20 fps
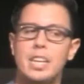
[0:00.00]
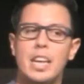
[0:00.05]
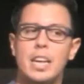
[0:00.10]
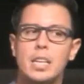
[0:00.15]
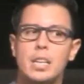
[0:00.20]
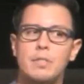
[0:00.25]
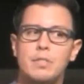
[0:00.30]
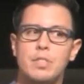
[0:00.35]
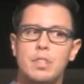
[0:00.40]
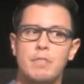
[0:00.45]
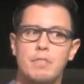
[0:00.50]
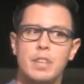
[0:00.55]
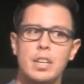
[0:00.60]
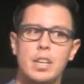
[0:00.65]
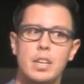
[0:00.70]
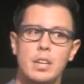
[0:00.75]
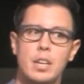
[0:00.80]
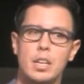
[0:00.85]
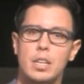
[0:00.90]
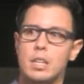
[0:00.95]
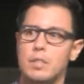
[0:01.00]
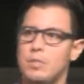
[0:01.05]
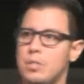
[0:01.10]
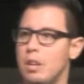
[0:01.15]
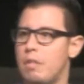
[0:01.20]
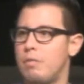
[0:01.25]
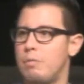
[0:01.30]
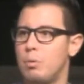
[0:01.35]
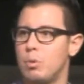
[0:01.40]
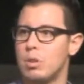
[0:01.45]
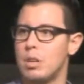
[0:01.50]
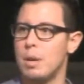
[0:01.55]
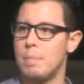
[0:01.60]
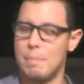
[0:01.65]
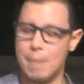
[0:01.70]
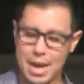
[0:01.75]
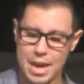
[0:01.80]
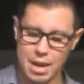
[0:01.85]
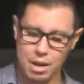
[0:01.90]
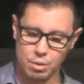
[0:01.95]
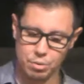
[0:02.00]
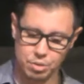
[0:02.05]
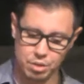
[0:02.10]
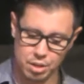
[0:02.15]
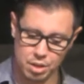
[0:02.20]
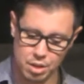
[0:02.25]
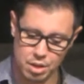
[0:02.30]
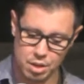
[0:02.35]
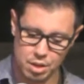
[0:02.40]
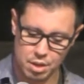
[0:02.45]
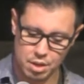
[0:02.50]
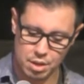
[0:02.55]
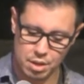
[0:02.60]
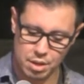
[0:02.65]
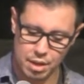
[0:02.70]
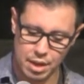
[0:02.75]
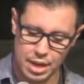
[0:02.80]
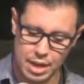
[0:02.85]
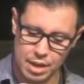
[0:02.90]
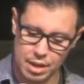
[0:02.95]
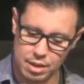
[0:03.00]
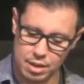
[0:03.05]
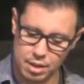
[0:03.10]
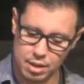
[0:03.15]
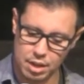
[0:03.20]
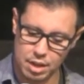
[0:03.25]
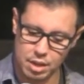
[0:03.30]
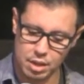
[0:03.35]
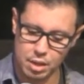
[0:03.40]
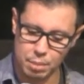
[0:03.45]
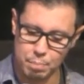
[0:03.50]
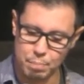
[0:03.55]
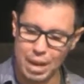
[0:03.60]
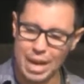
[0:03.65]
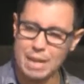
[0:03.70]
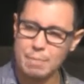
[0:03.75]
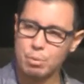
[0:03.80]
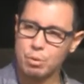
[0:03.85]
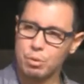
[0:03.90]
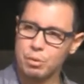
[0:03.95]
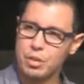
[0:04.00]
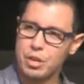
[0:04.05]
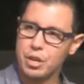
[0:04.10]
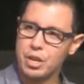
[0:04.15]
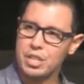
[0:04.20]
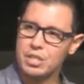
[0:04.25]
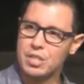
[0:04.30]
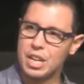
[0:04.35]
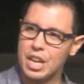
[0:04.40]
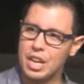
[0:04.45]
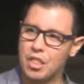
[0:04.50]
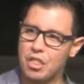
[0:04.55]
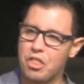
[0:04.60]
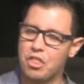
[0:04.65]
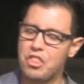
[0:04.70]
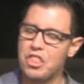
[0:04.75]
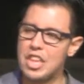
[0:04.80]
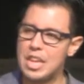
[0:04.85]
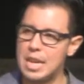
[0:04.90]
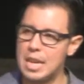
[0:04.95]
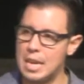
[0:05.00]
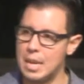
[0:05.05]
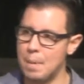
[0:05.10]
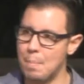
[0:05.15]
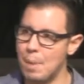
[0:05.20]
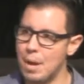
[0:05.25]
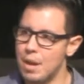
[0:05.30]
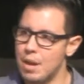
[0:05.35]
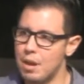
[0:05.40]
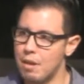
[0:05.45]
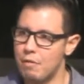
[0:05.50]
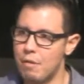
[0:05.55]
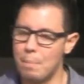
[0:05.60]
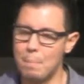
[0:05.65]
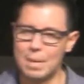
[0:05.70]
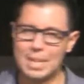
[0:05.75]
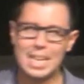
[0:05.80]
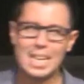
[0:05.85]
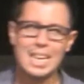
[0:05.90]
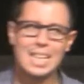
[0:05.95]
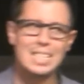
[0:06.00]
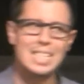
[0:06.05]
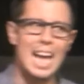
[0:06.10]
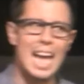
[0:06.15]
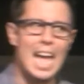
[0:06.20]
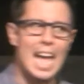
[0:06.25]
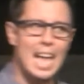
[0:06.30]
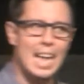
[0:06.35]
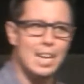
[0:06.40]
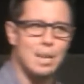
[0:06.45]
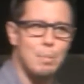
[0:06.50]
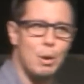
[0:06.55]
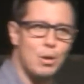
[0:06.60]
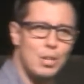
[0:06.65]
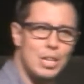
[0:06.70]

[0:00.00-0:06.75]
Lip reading: negative stuff in, negative stuff will come out. And in the Bible, there is a theme from beginning to end about